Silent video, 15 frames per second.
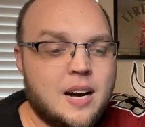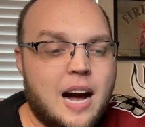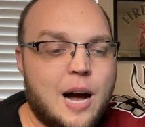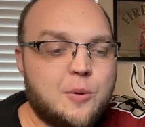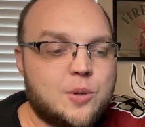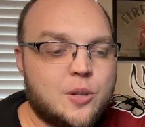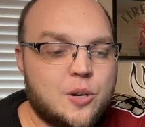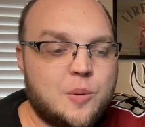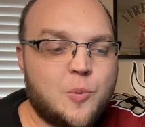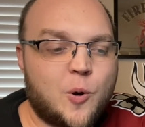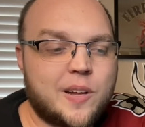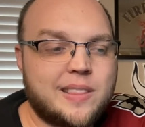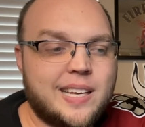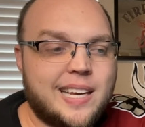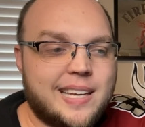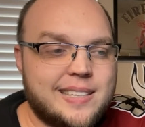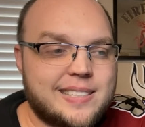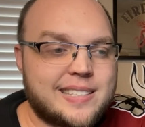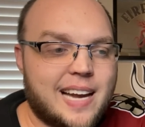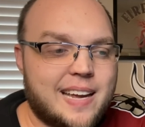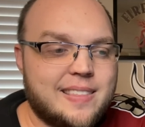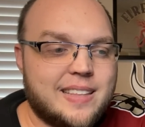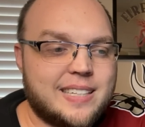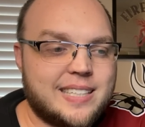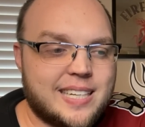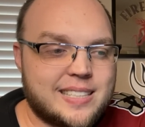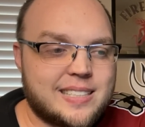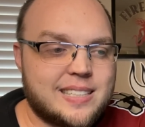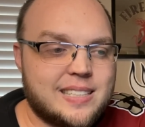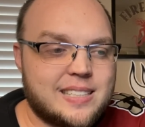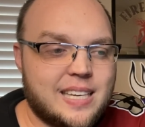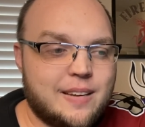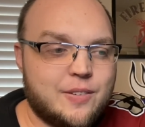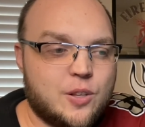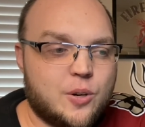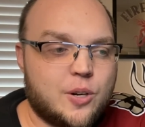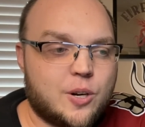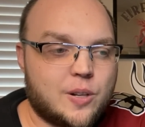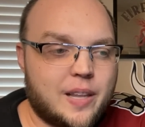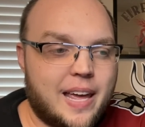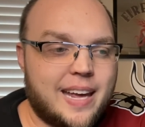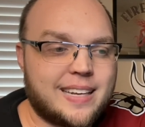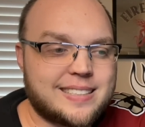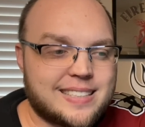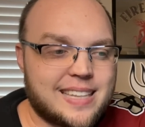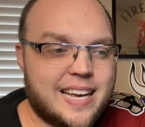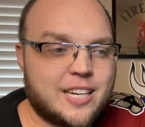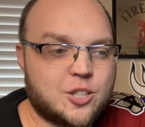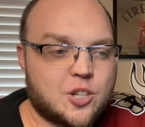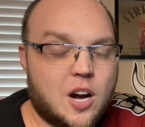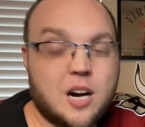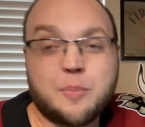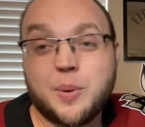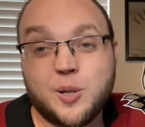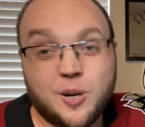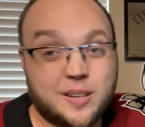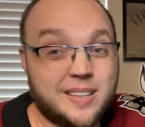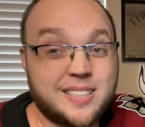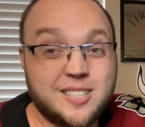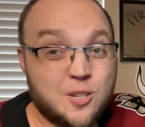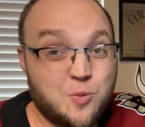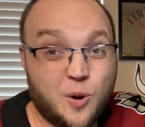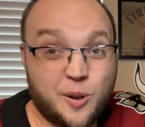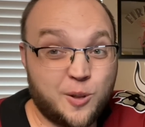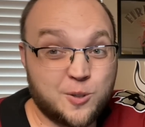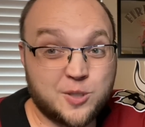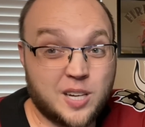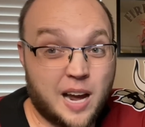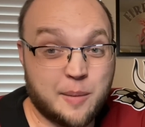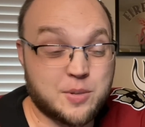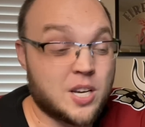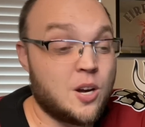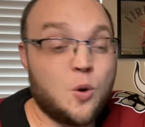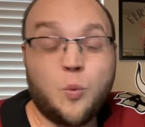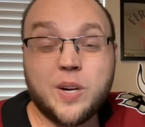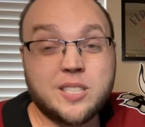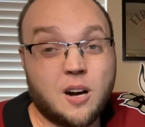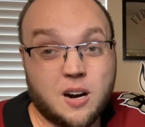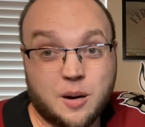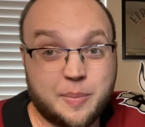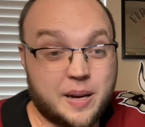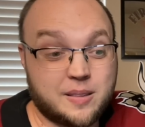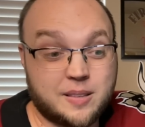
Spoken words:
I would look more at the inside the distance, even though you're laying slight chalk. But look, this is one of those times. We talk about